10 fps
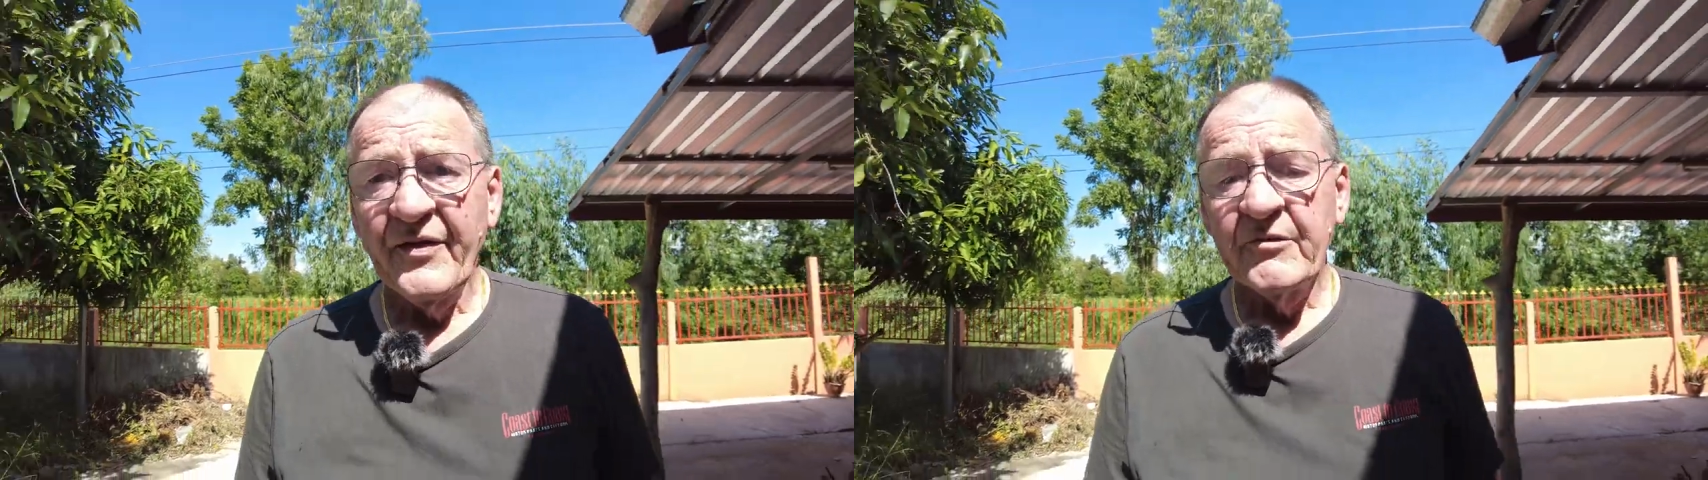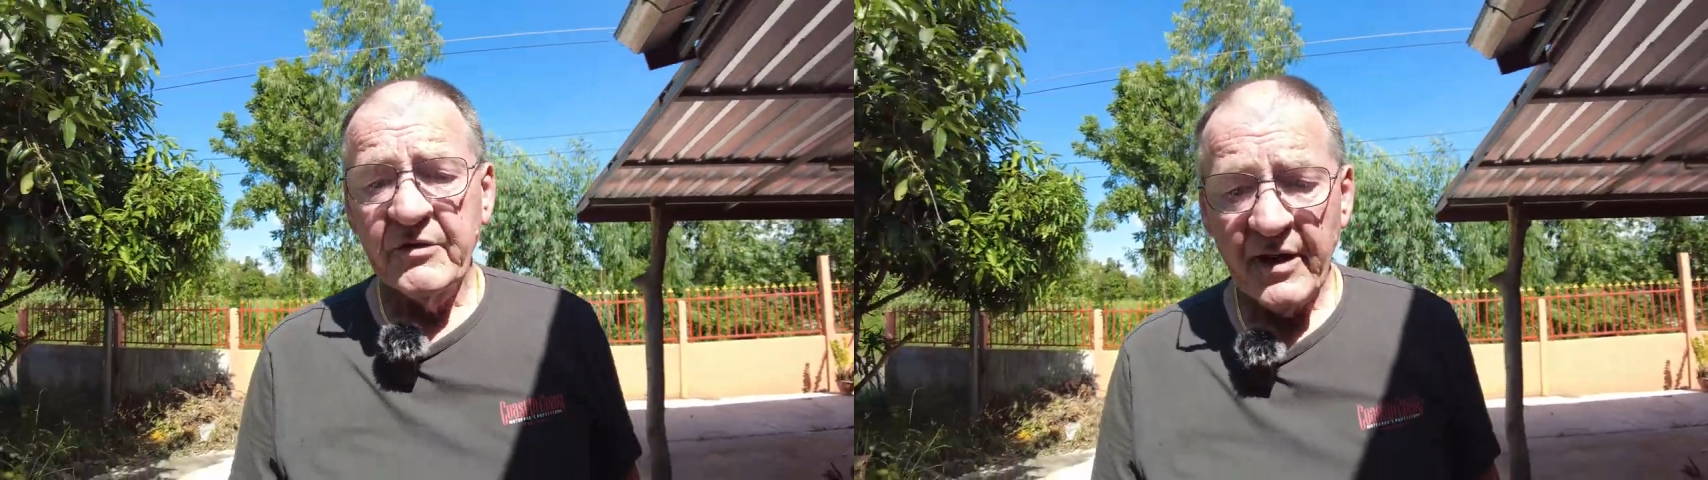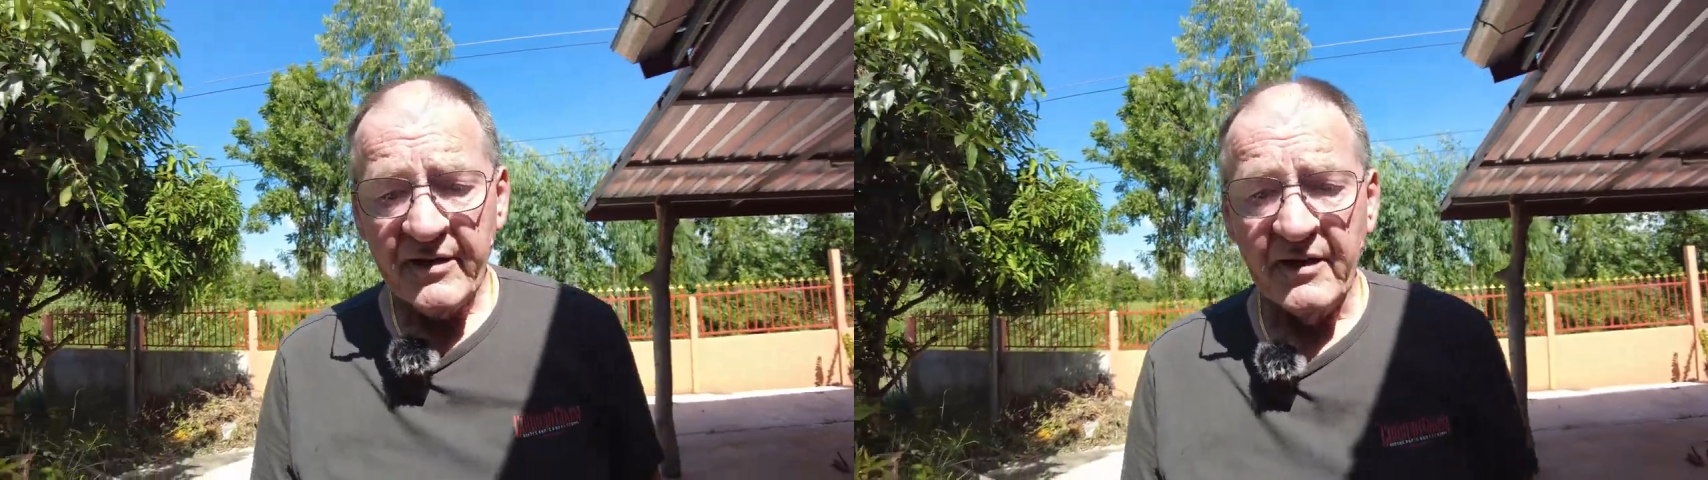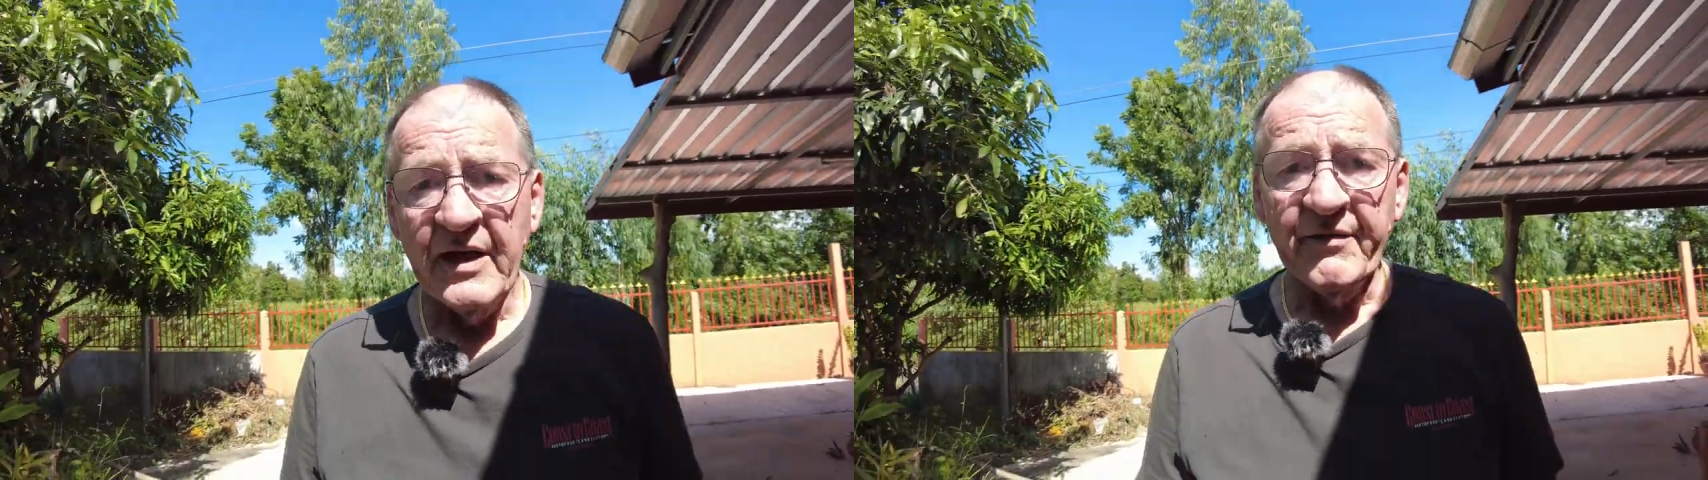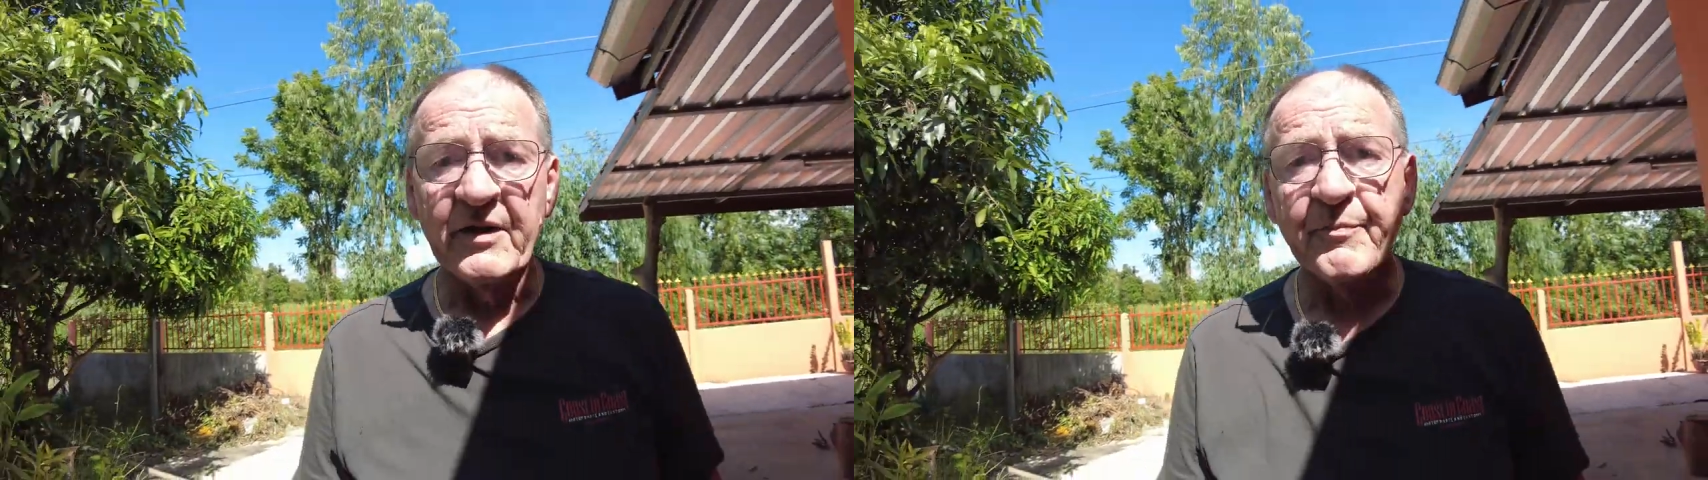rather than
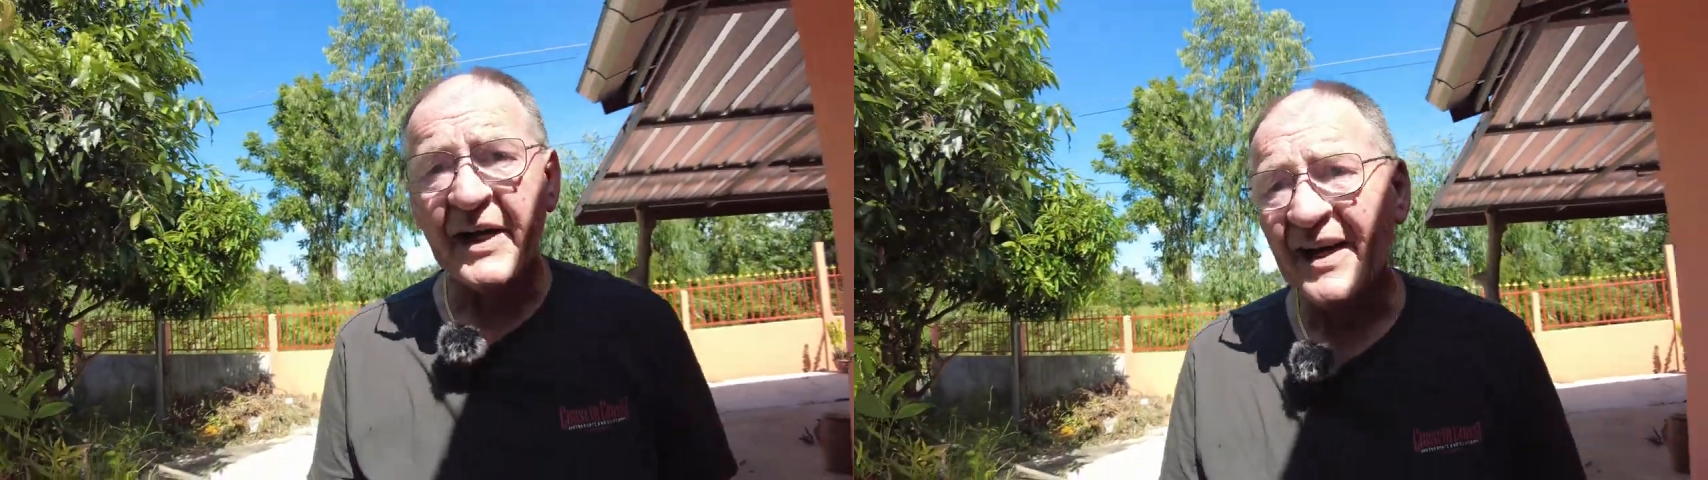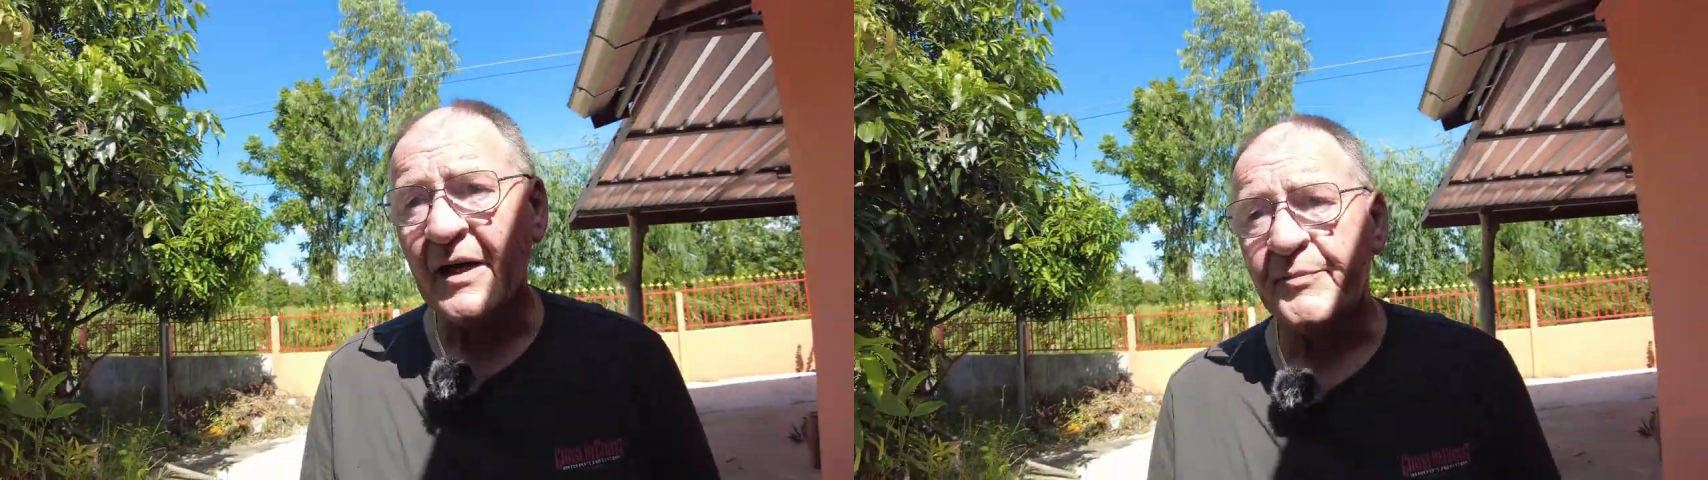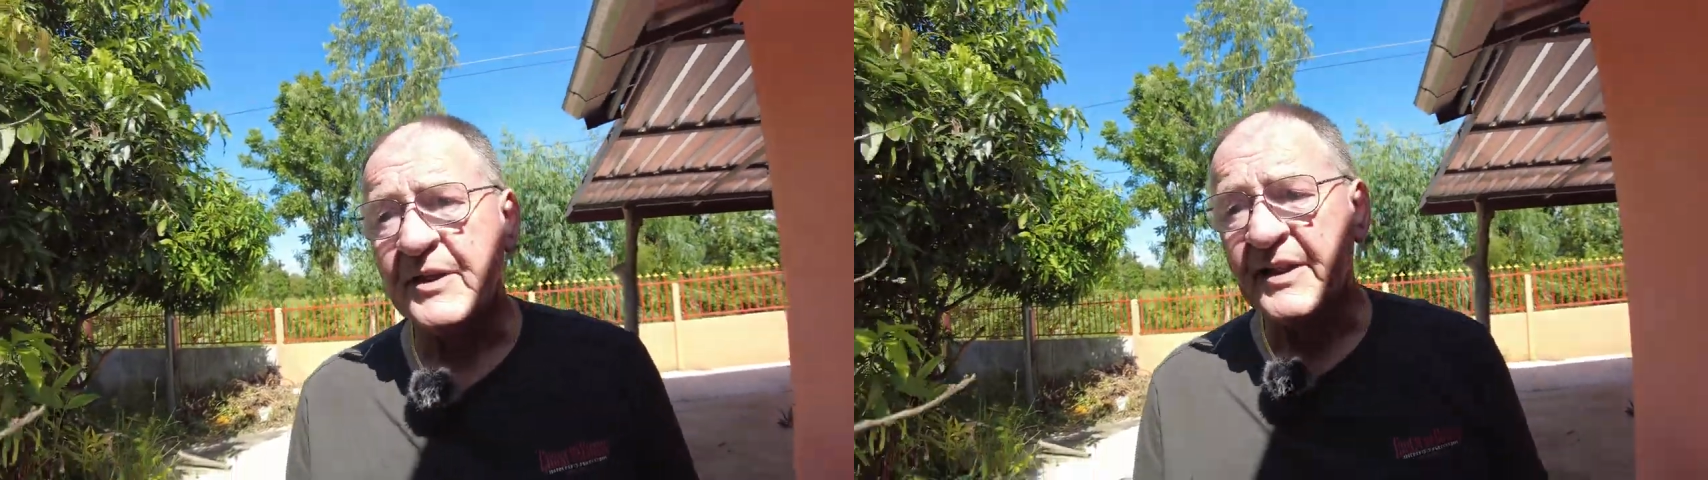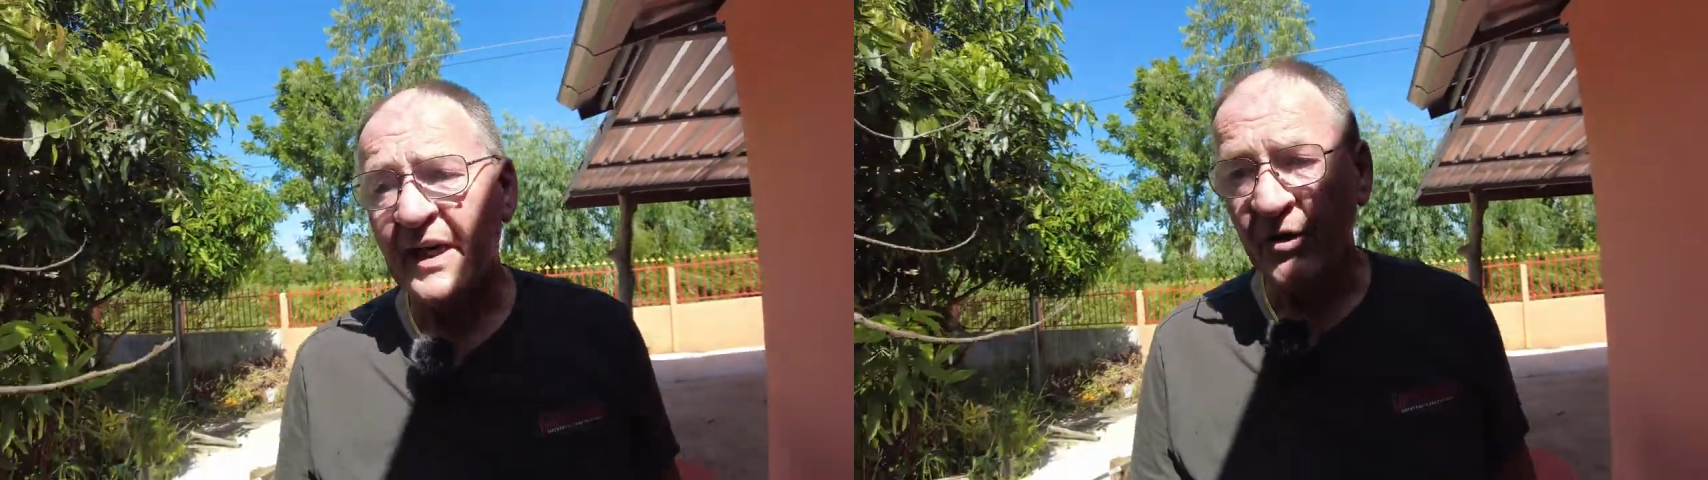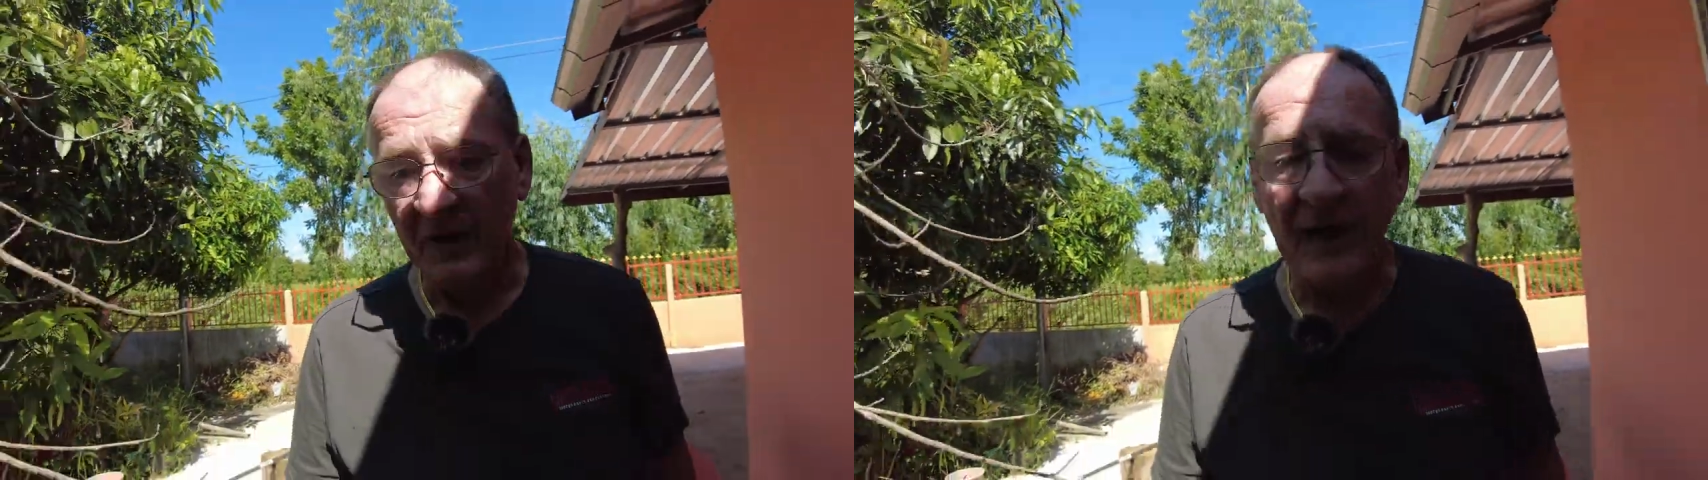having to pack up in
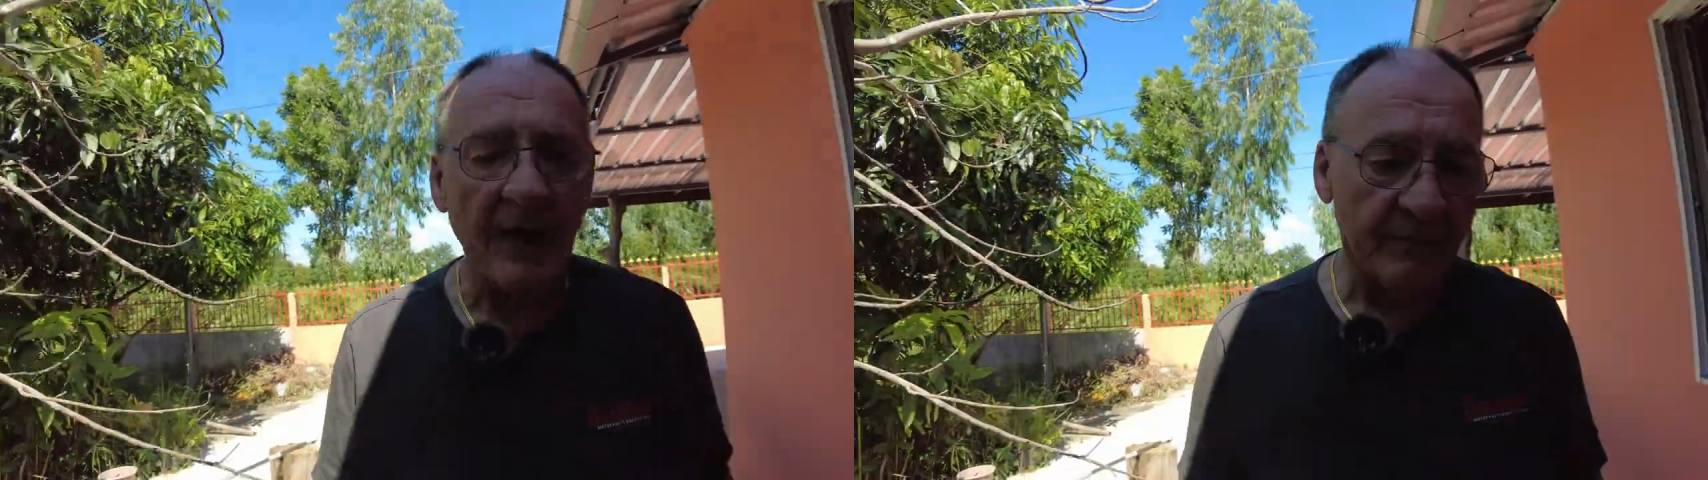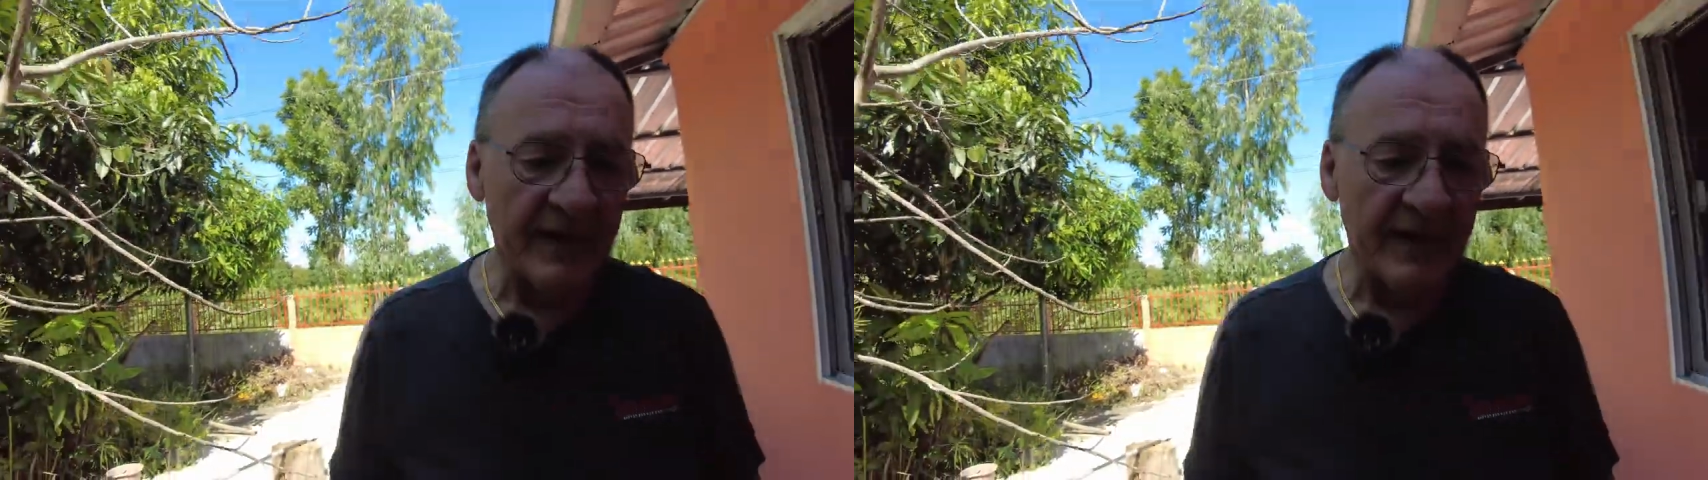town and come